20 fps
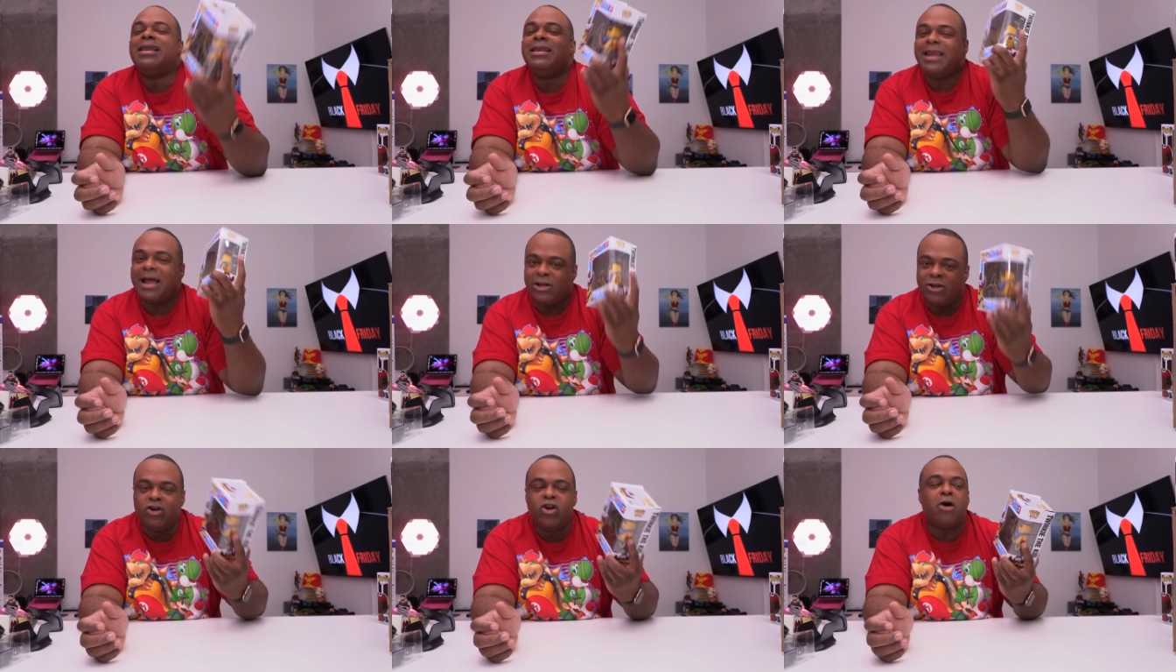
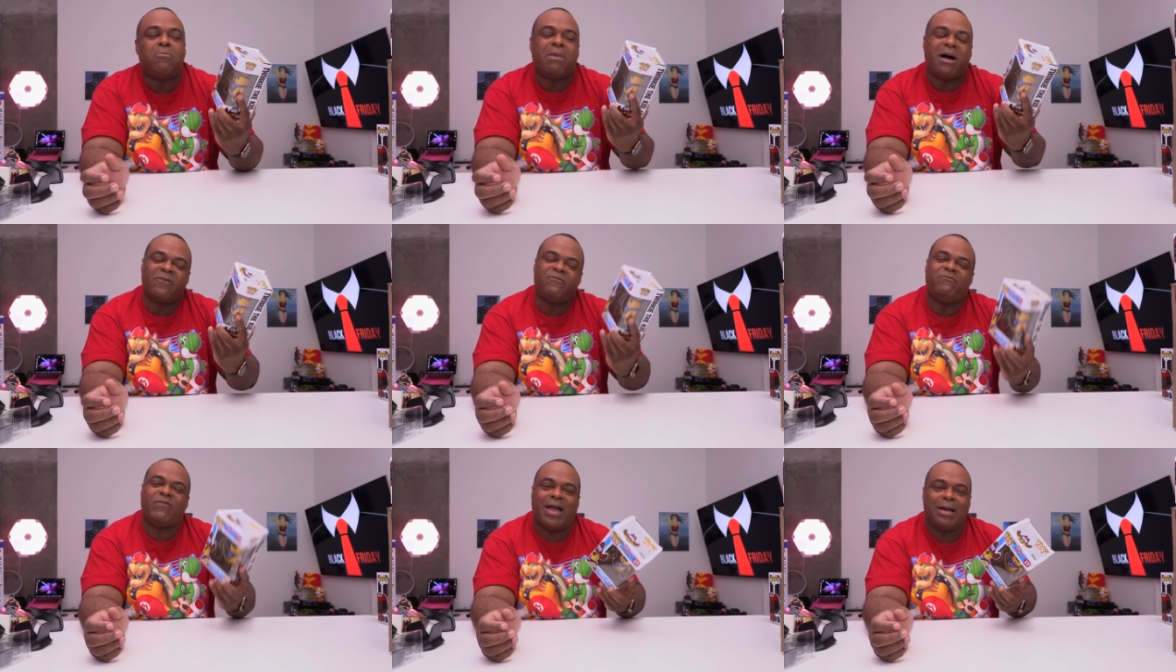Now you know
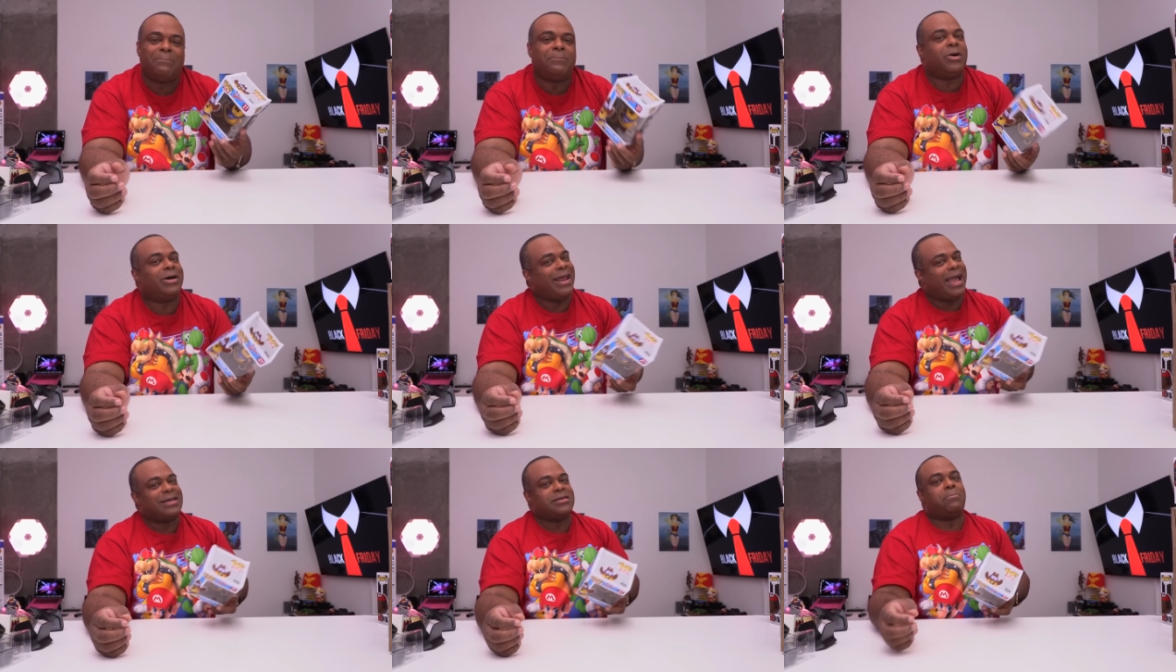my fat
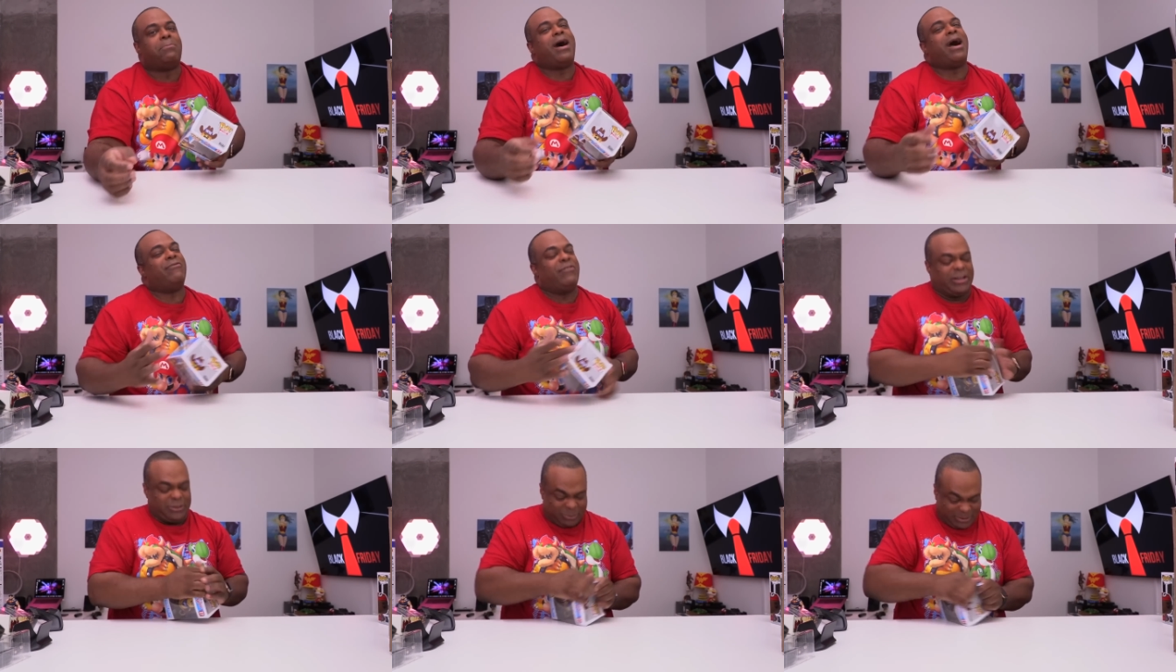butt had to
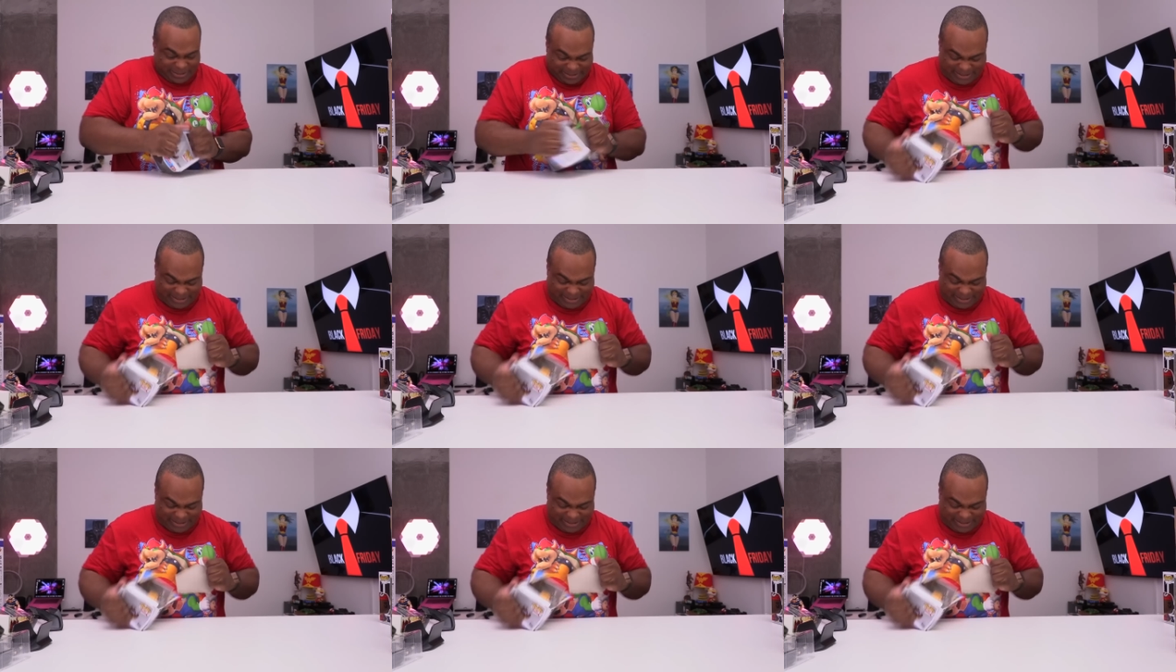buy this.